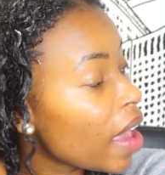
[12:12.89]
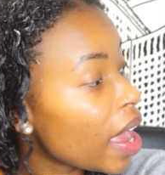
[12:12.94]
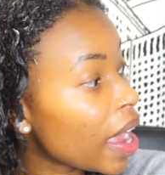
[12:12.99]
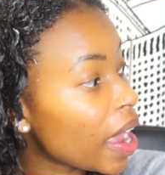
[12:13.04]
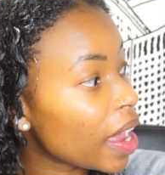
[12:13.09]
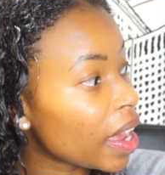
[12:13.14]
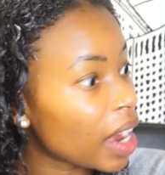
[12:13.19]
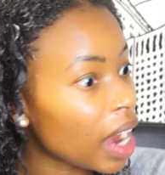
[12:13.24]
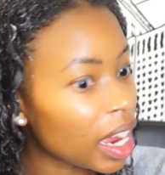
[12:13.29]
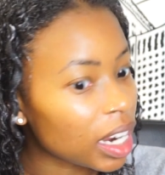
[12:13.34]

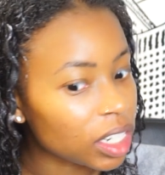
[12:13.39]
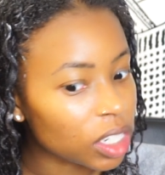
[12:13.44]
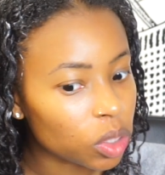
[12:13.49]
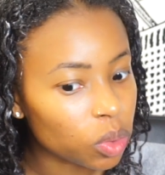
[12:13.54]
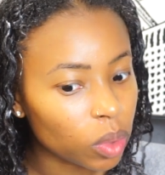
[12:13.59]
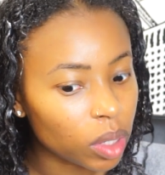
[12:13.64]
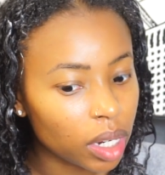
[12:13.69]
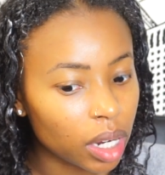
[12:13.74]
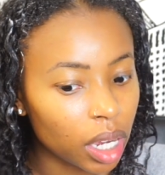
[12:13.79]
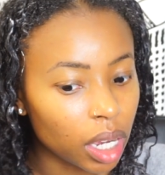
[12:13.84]
and I
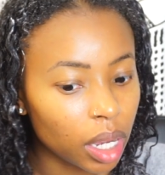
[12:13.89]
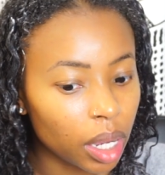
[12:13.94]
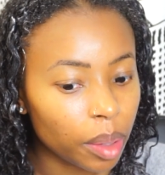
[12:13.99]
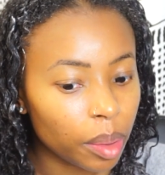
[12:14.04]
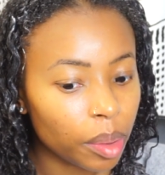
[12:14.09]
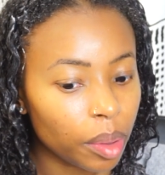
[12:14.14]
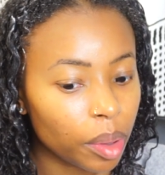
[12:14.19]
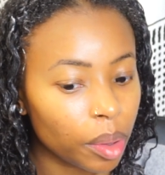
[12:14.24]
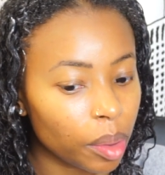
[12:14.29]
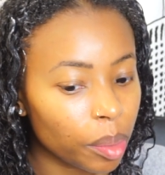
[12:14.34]
just want
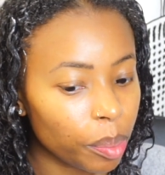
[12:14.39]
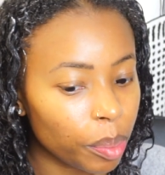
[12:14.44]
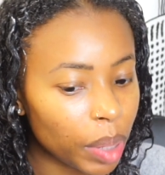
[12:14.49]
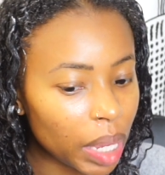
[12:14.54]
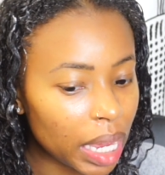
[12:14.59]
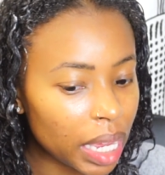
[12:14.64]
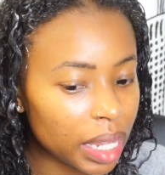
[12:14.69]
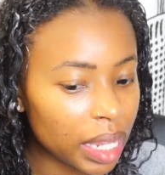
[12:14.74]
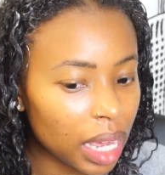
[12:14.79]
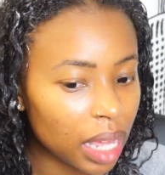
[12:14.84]
to
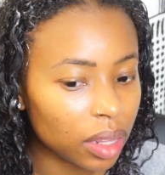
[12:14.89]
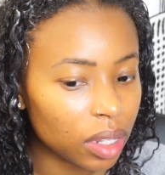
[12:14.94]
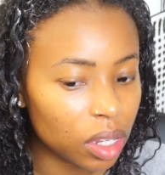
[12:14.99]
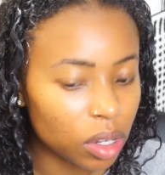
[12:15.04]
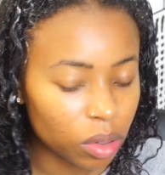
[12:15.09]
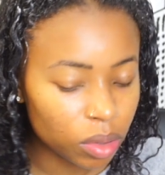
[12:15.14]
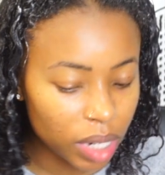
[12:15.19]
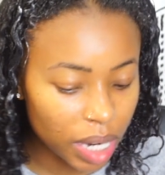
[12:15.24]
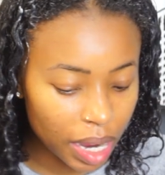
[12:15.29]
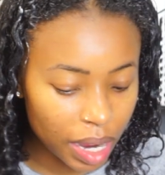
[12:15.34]
pay that
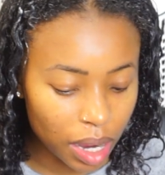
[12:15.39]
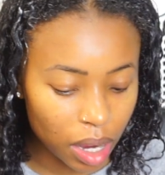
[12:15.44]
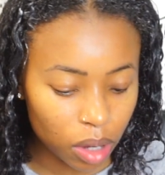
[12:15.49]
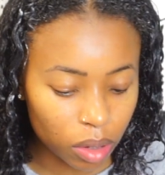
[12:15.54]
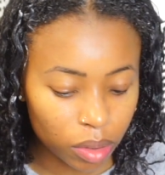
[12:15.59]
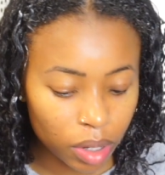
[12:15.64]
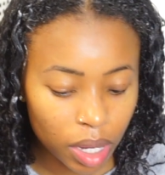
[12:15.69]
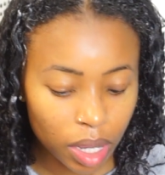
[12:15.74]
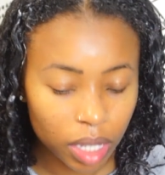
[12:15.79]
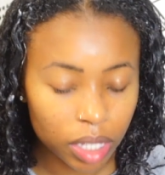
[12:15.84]
loan
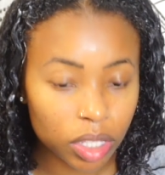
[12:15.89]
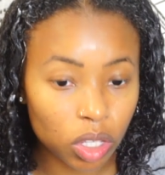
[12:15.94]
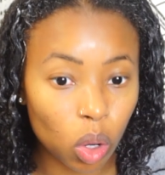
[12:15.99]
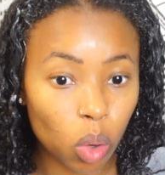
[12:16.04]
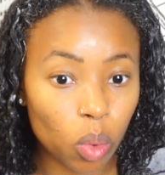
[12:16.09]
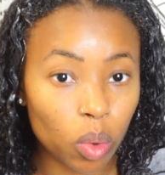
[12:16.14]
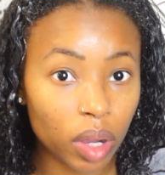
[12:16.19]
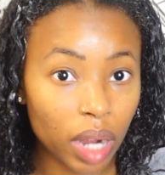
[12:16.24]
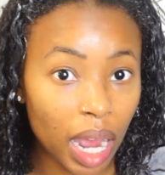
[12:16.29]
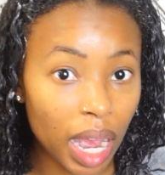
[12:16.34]
down
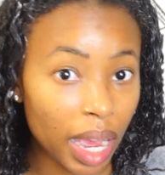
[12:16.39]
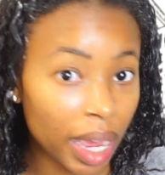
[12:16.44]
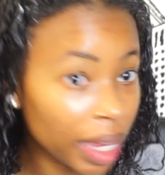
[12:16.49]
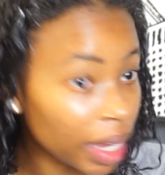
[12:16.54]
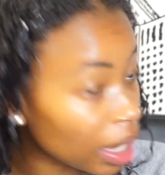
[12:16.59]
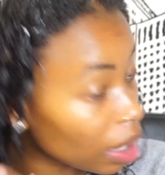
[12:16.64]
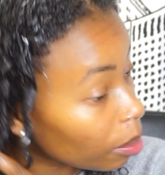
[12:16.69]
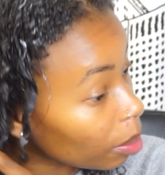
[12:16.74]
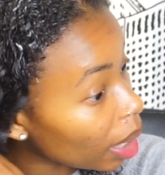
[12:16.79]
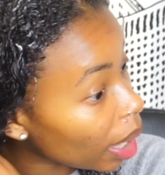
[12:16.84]
so when
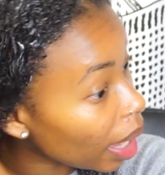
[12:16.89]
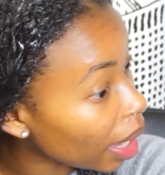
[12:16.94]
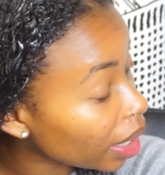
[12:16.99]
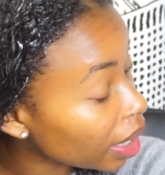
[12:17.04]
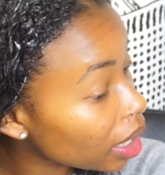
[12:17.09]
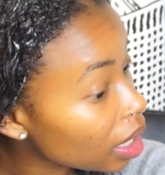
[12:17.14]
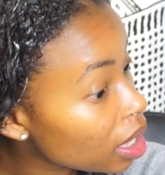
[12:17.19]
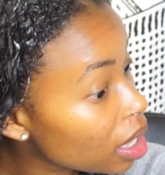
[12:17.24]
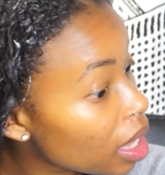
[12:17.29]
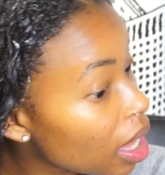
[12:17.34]
I get
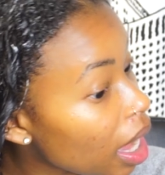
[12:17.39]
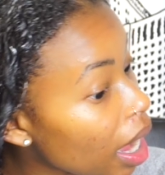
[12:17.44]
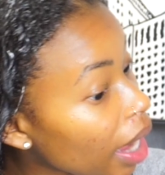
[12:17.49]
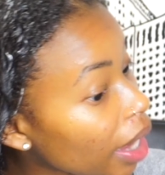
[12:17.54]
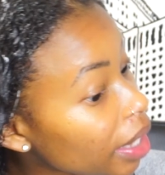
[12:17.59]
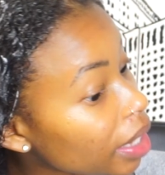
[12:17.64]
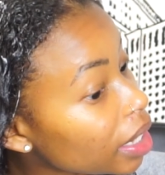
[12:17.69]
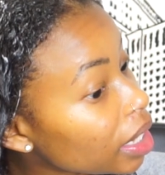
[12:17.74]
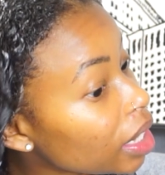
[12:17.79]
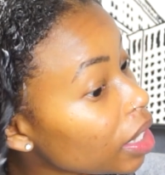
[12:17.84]
back,
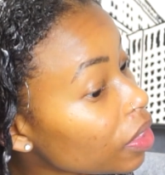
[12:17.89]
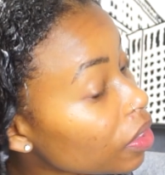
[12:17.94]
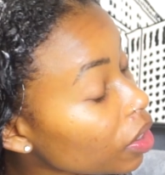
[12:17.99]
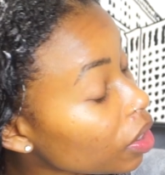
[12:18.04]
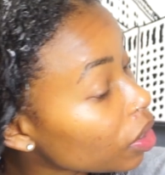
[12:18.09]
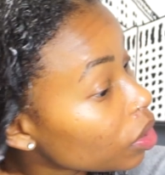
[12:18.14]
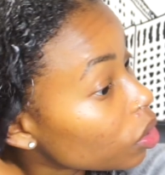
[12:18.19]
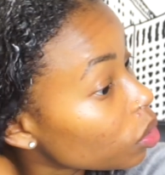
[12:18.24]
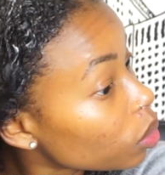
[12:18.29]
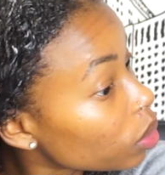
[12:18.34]
I can
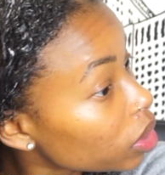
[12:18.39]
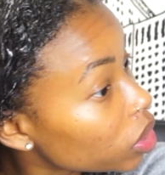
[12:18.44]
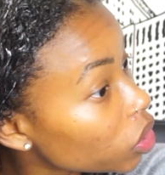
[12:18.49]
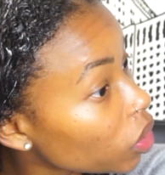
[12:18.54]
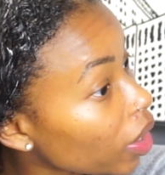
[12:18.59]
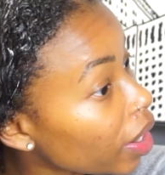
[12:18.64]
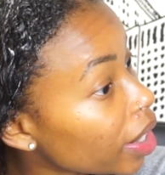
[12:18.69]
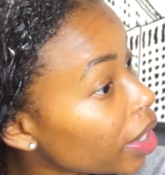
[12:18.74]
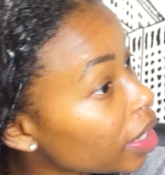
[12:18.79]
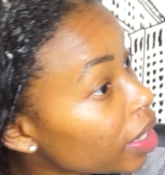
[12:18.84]
either do a
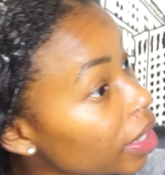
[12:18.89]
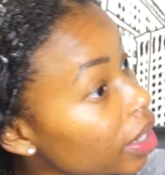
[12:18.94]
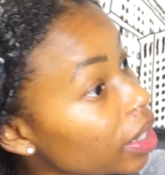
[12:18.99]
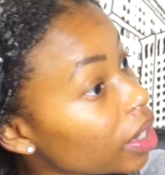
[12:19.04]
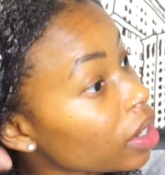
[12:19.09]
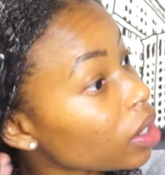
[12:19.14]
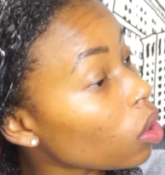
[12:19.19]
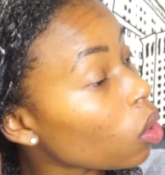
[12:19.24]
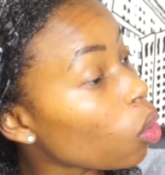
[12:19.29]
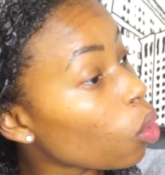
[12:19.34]

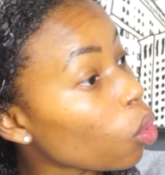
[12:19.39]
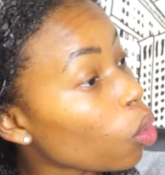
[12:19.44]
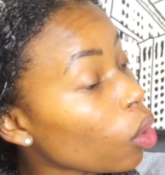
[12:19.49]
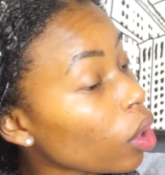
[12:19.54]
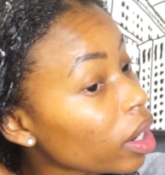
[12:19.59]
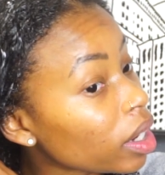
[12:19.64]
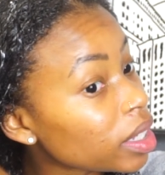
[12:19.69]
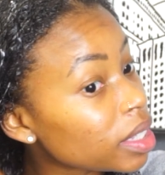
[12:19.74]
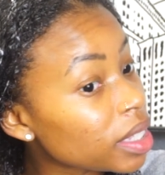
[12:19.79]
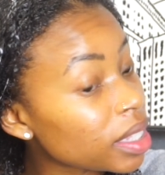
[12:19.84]
trade-in
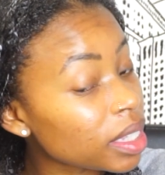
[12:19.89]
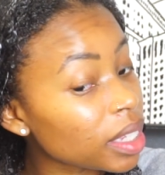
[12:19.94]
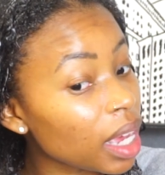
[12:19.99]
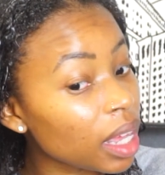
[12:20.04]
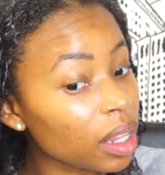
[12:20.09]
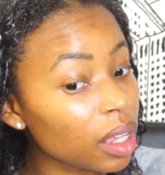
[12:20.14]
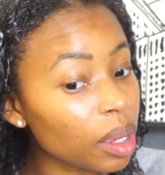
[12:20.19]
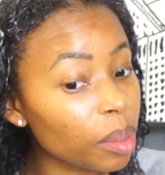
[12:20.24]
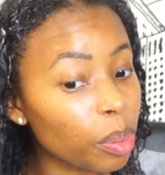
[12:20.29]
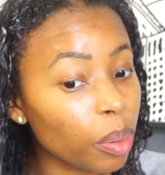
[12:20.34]
or
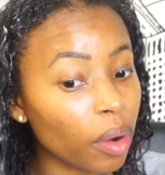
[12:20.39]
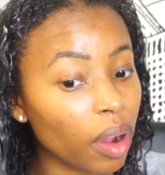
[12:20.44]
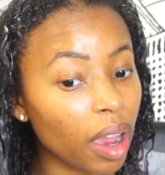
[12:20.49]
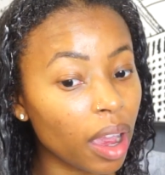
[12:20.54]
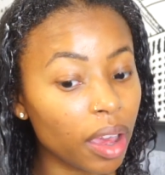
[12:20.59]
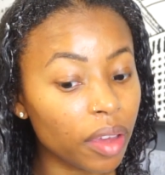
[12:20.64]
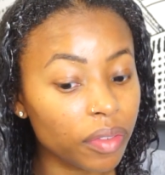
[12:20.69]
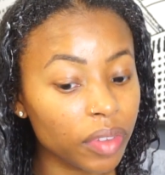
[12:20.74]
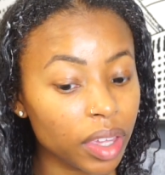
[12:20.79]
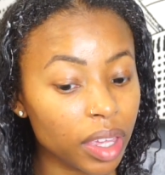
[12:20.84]
sell it
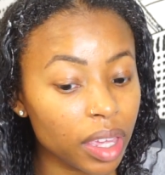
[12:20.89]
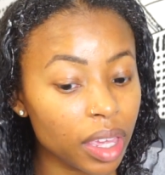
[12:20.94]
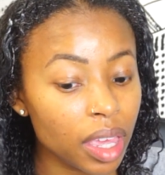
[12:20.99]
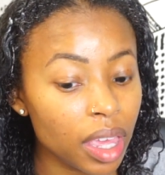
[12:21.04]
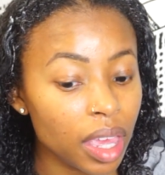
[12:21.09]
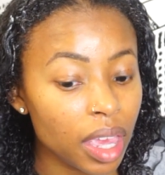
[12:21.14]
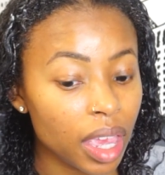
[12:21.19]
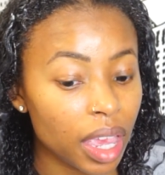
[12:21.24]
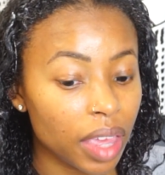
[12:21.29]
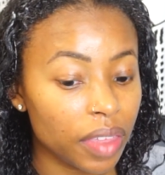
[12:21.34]
private,
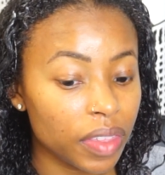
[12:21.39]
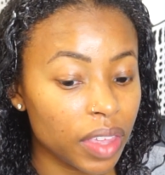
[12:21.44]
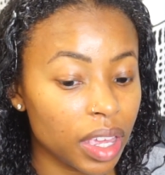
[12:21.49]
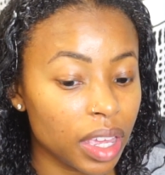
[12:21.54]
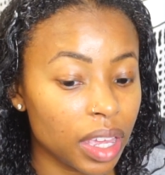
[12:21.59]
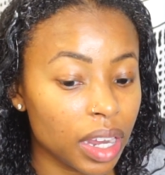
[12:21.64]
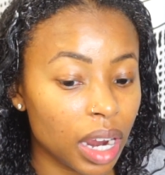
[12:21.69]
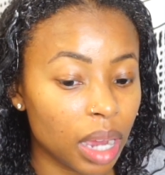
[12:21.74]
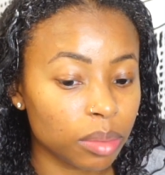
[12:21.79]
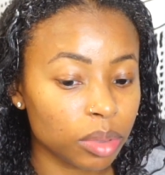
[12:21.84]
and
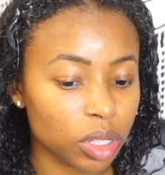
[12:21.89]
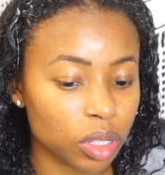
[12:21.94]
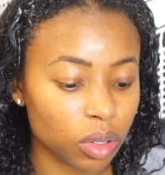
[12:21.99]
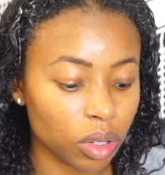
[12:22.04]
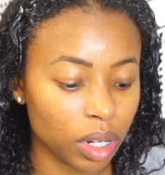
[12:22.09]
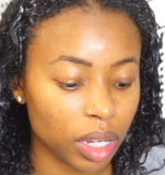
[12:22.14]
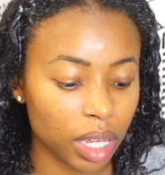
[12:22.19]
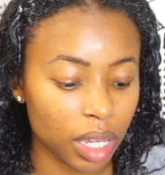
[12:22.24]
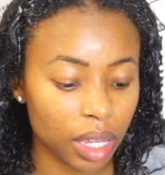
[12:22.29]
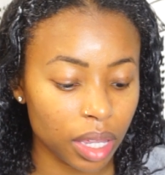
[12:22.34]
then I'm just
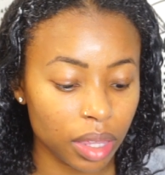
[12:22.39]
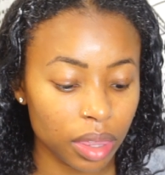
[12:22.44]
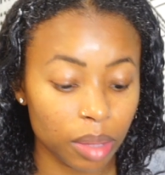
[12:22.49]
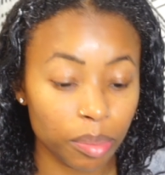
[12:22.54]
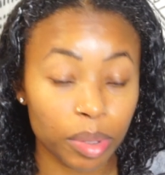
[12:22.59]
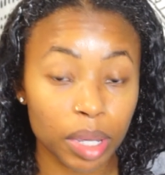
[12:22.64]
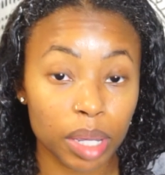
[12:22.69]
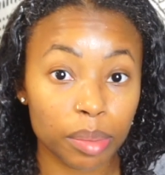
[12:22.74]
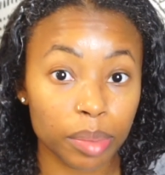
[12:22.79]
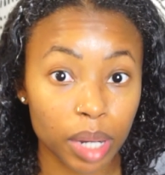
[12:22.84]
going to get
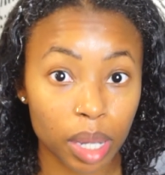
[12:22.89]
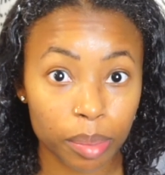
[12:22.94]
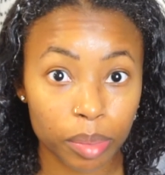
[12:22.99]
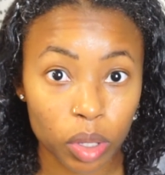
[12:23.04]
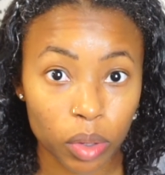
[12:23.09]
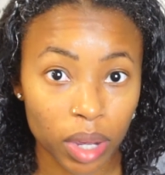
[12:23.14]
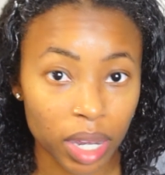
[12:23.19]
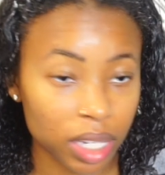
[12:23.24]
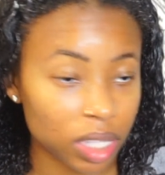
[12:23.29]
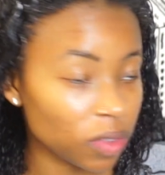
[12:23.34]
the
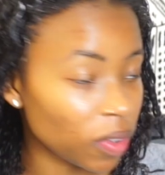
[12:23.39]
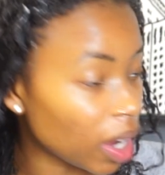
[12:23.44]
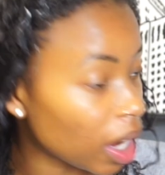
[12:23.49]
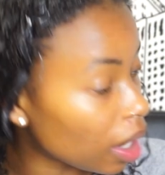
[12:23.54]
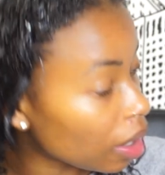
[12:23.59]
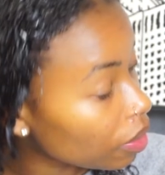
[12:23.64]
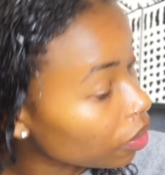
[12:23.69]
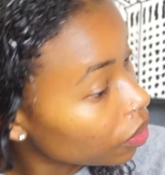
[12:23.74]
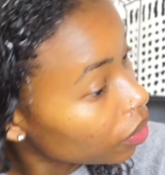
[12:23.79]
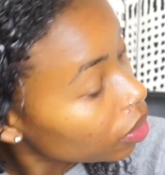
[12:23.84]
BMW
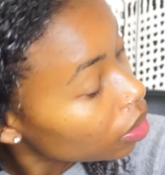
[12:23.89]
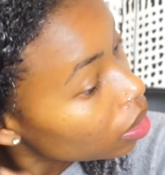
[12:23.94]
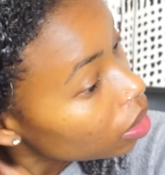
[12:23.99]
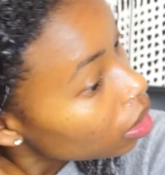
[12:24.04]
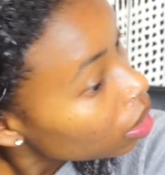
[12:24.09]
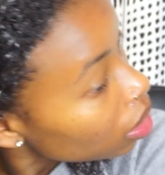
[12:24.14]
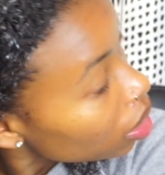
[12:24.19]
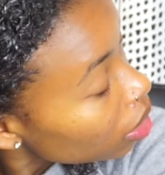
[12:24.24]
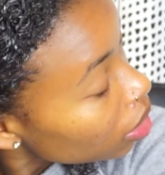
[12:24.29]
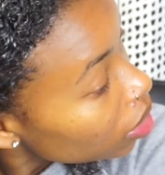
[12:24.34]
X5.
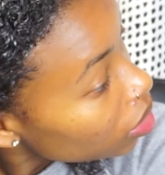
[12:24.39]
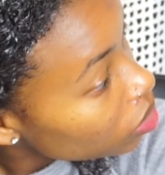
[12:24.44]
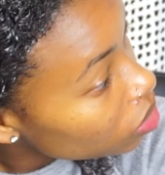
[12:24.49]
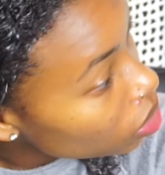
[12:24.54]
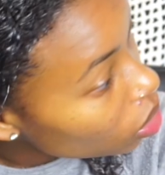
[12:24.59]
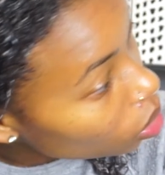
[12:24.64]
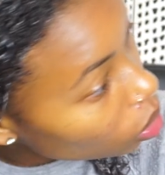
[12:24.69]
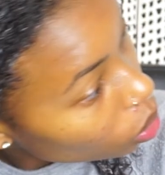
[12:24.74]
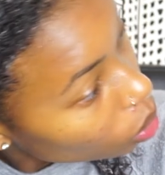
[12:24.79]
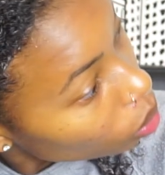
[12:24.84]

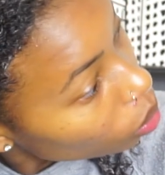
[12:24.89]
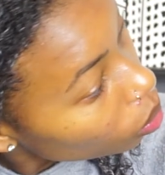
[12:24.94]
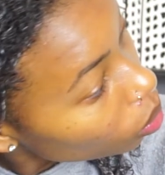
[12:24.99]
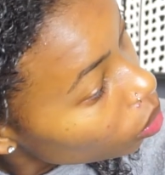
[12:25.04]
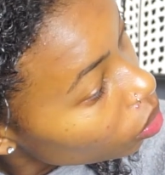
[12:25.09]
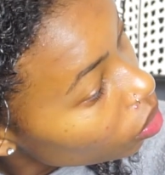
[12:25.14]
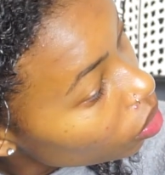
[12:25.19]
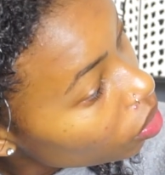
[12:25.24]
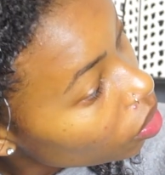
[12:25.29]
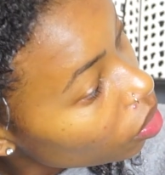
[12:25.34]
So